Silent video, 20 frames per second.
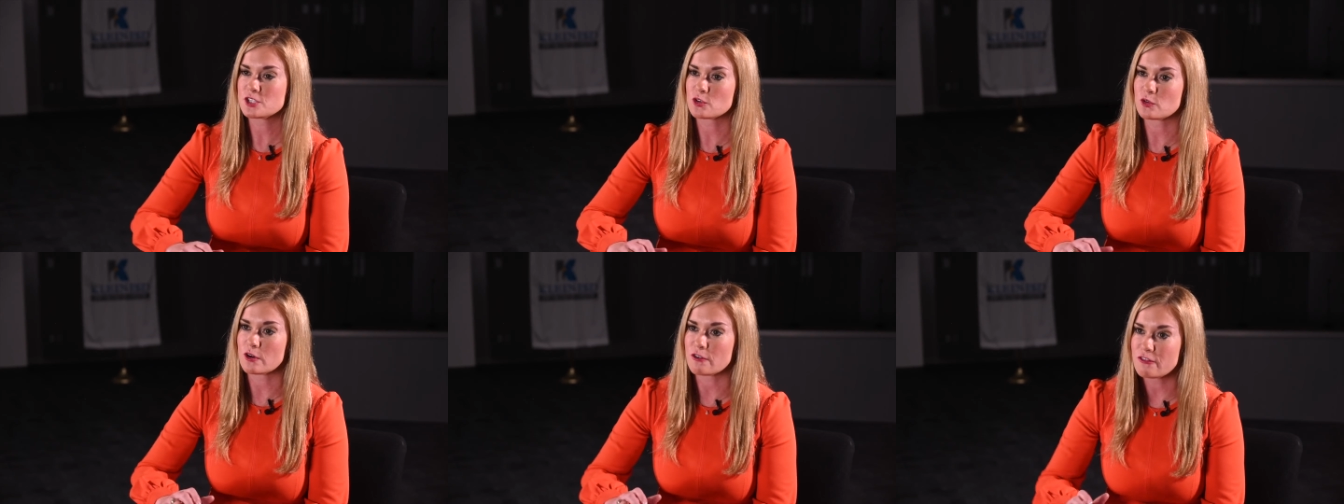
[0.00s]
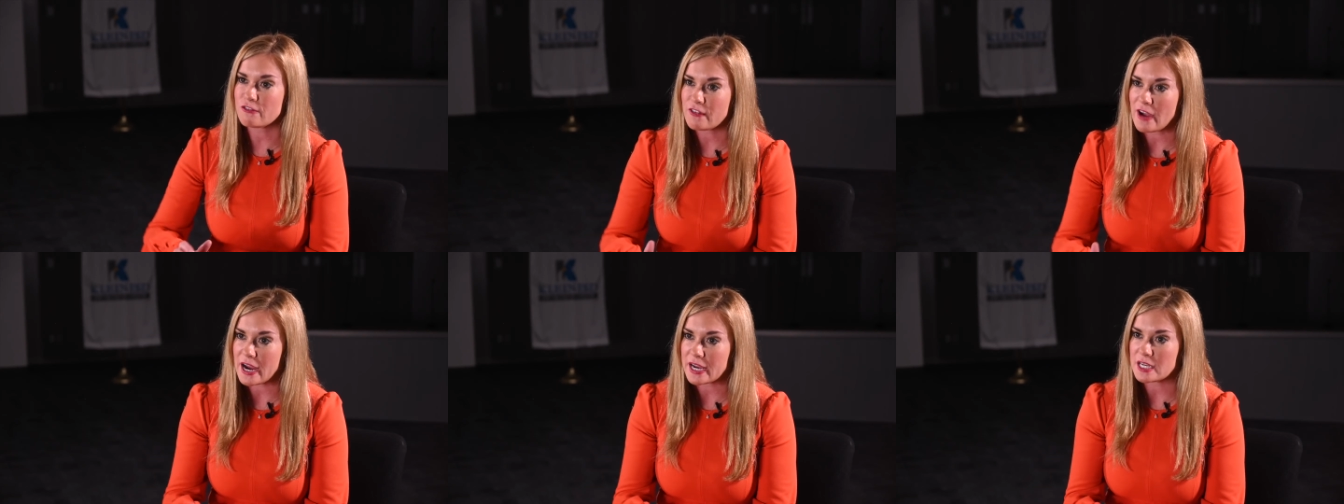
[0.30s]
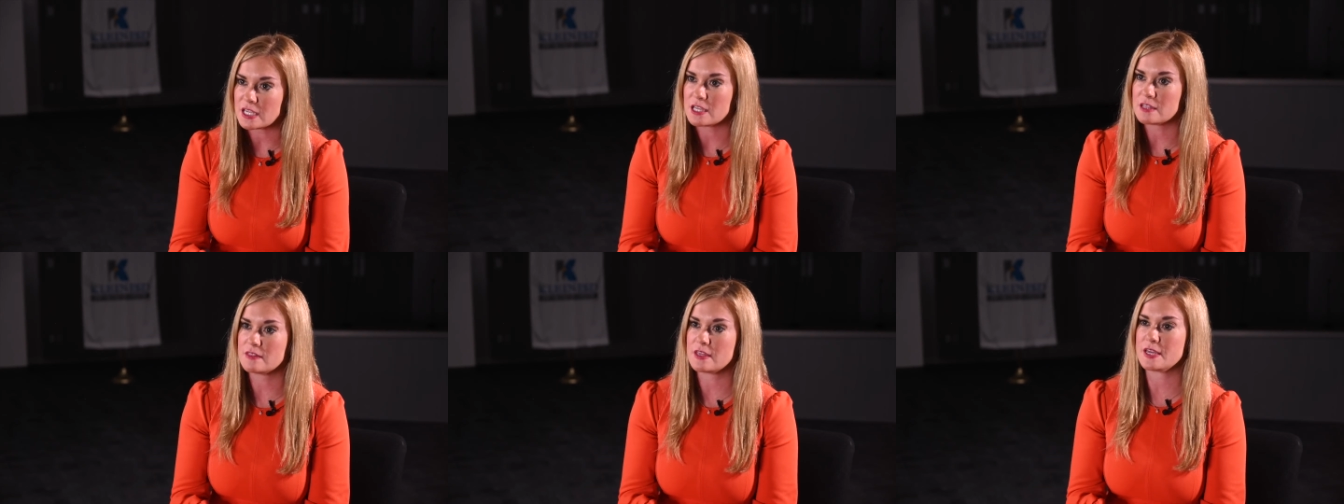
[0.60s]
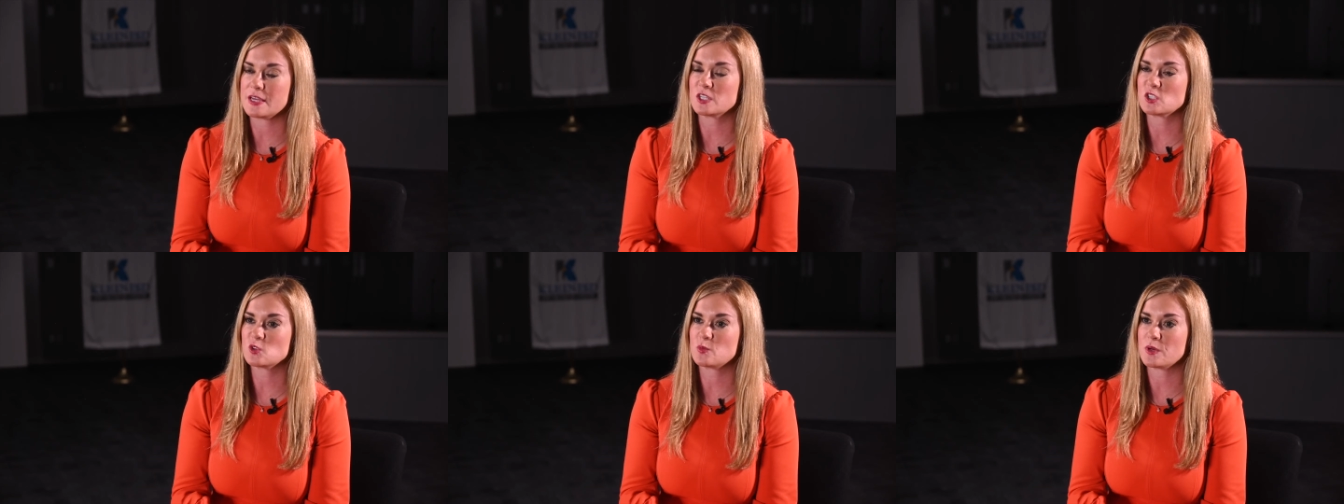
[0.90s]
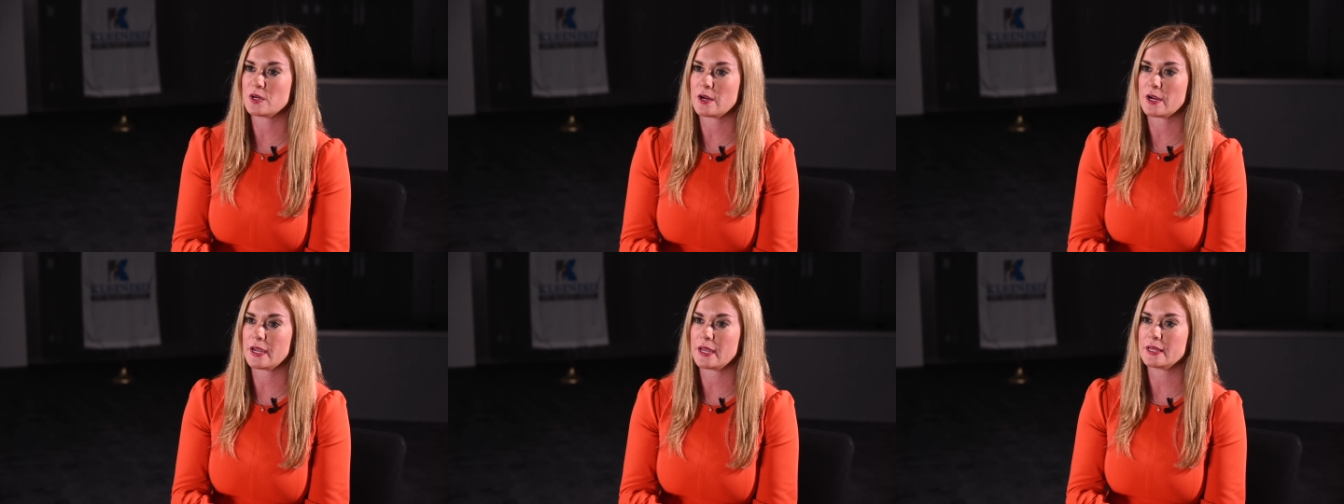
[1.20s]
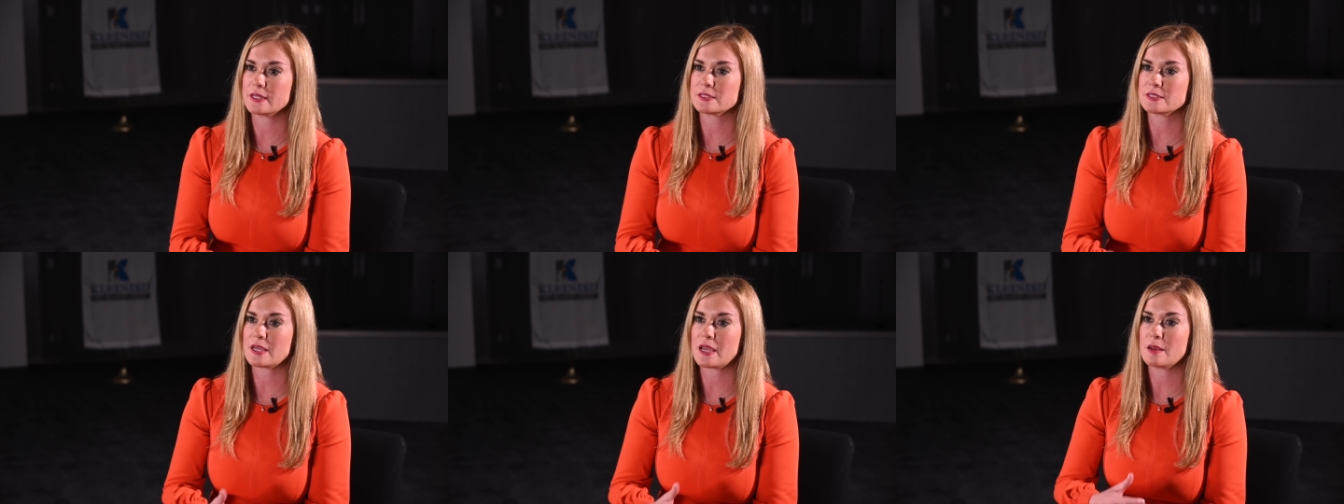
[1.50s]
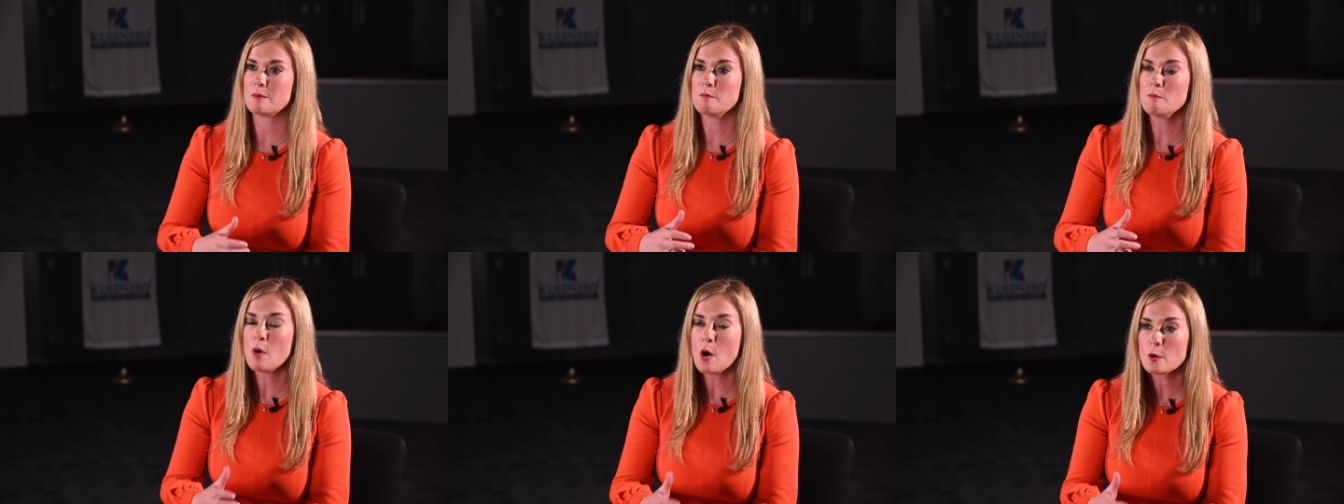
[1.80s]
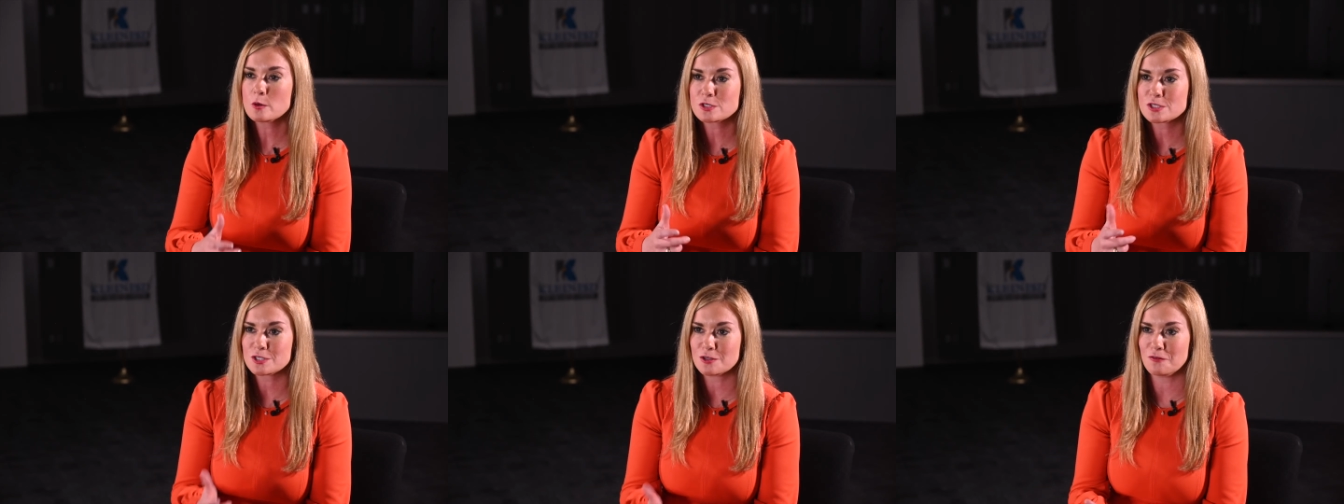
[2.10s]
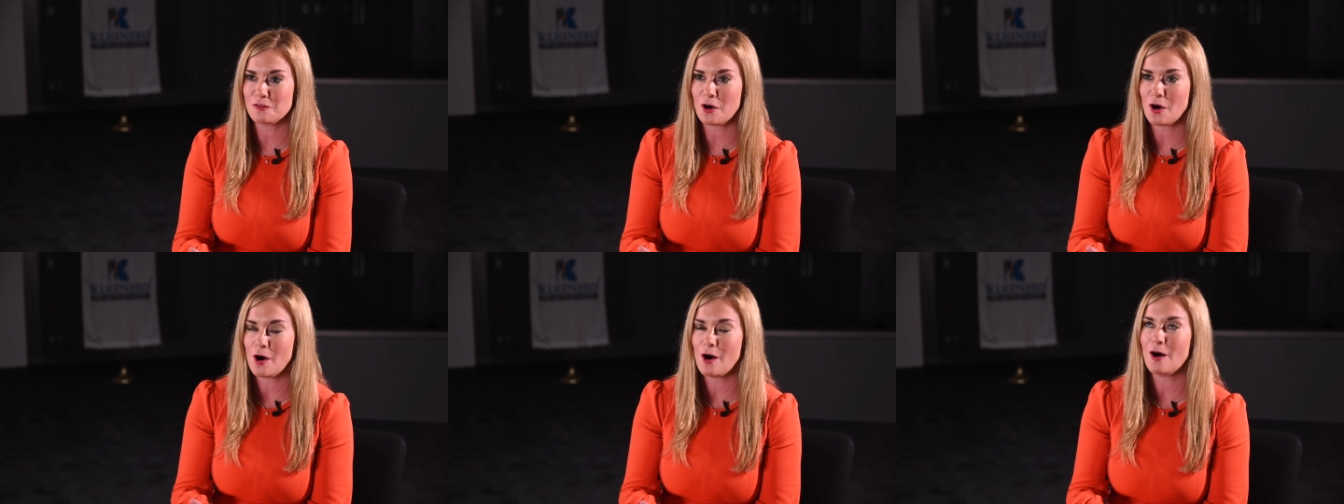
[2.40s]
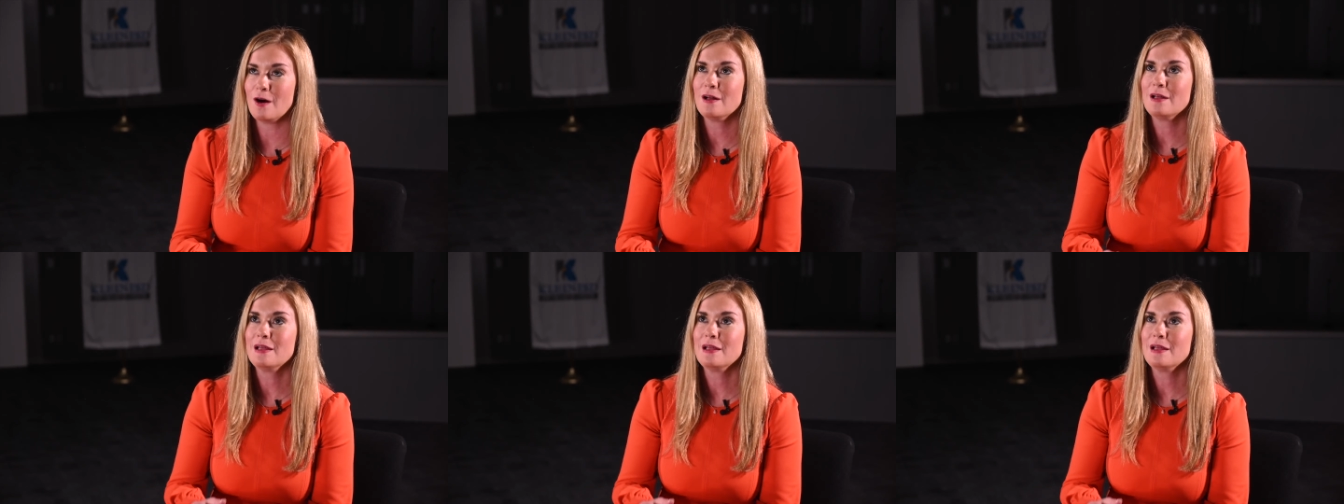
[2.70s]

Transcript: to refining the experience, and most of all,